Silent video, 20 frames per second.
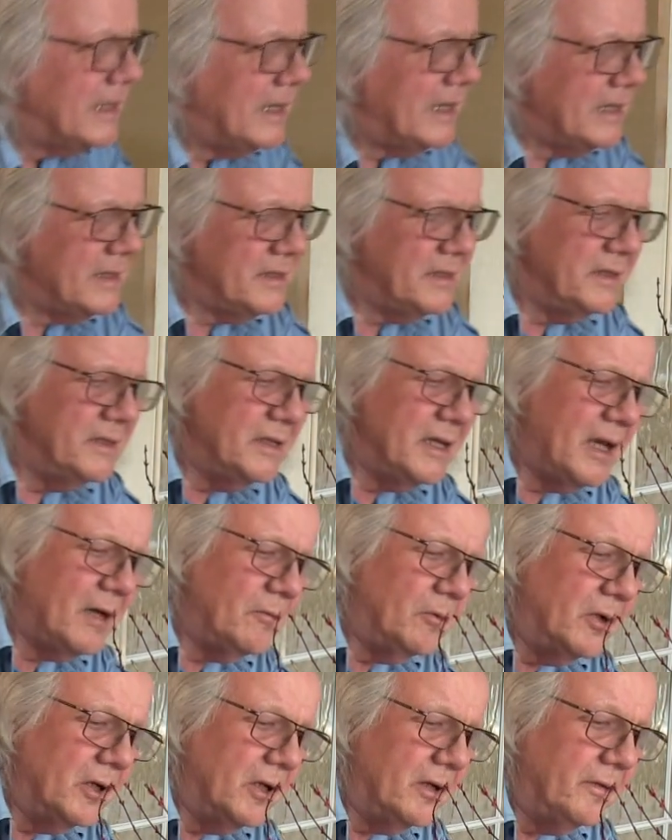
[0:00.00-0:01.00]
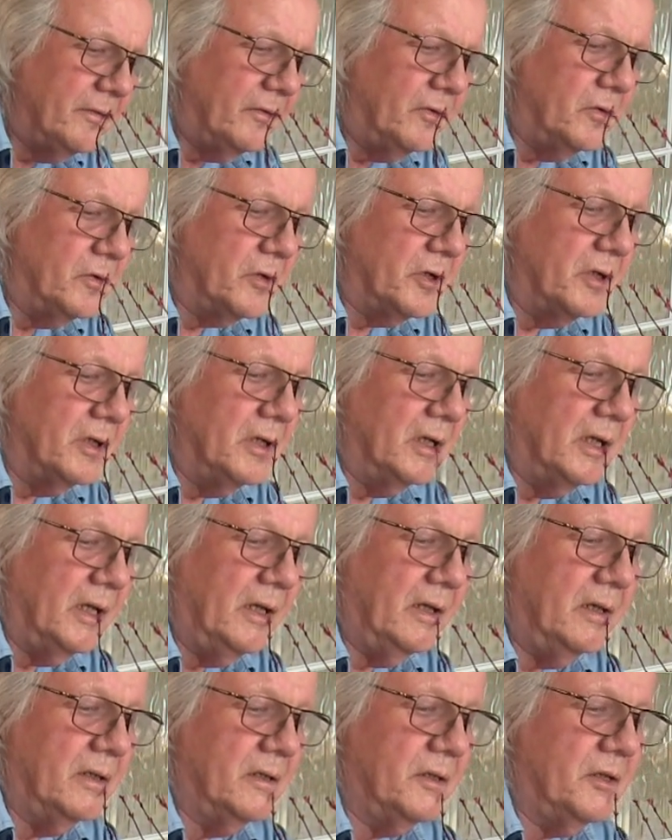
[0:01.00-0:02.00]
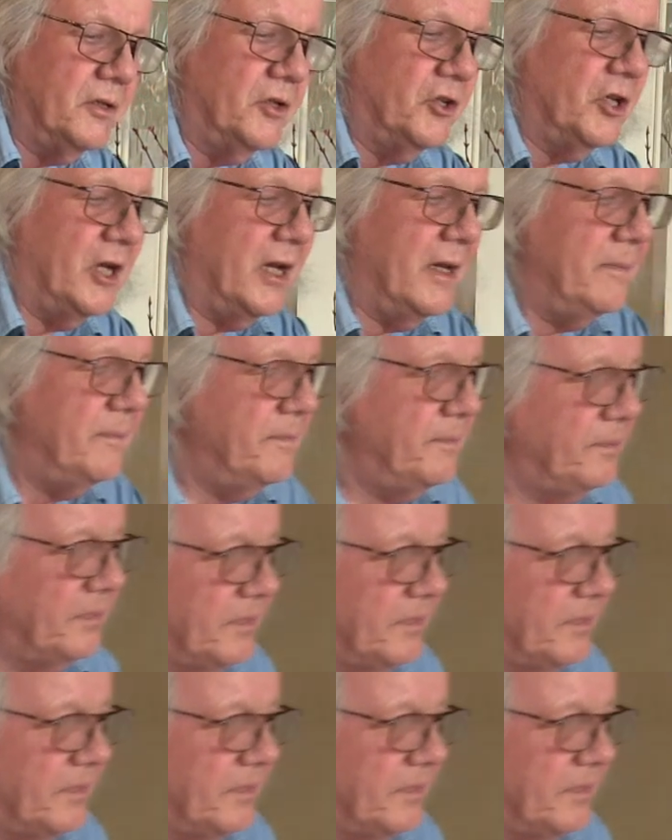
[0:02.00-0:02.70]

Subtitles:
as is that one, unfortunately. That's a shame.